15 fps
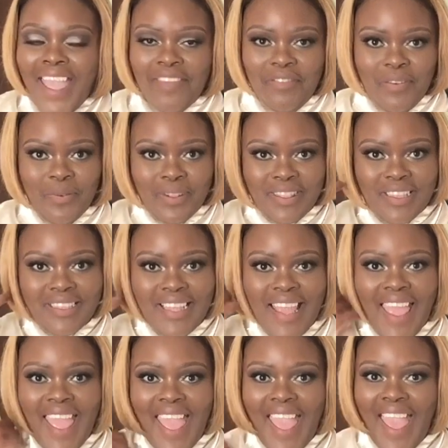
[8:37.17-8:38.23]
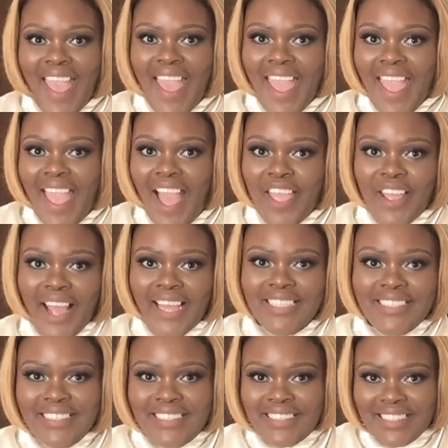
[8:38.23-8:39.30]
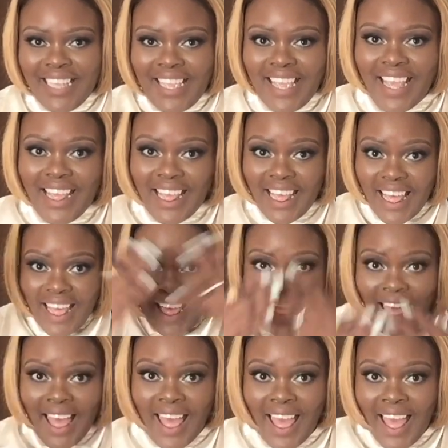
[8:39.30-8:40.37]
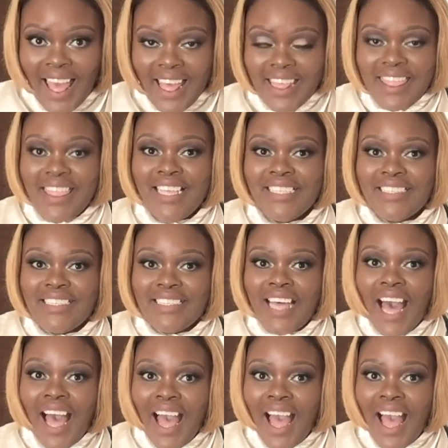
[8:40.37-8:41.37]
Even with this hair, are you guys seeing this?